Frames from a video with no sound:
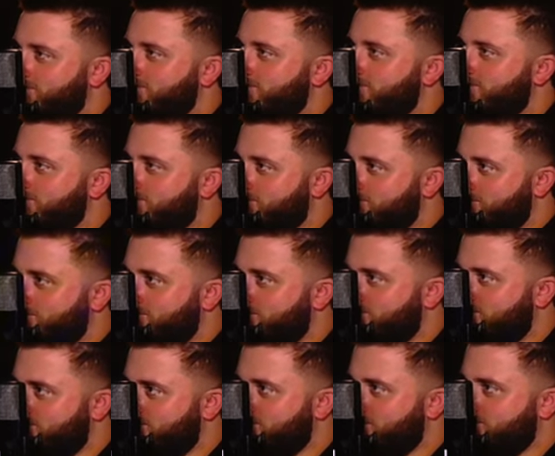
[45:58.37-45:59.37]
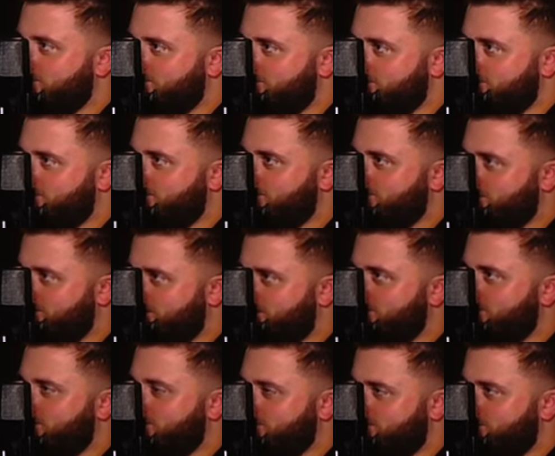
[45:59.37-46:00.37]

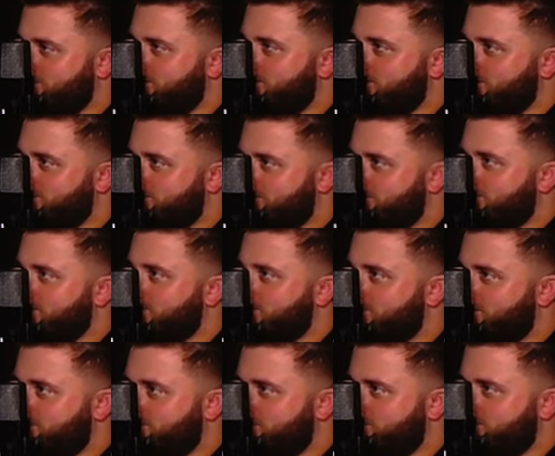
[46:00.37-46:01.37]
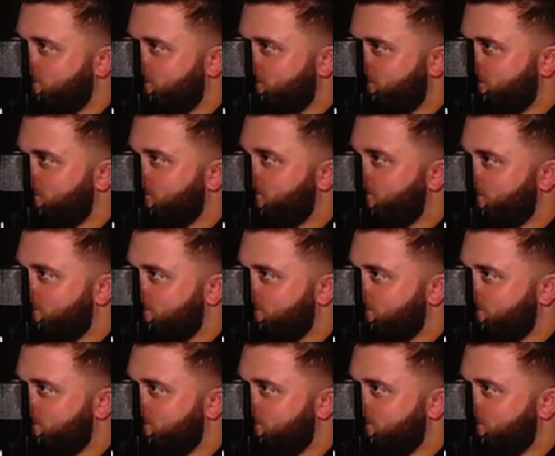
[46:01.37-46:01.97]
[no speech]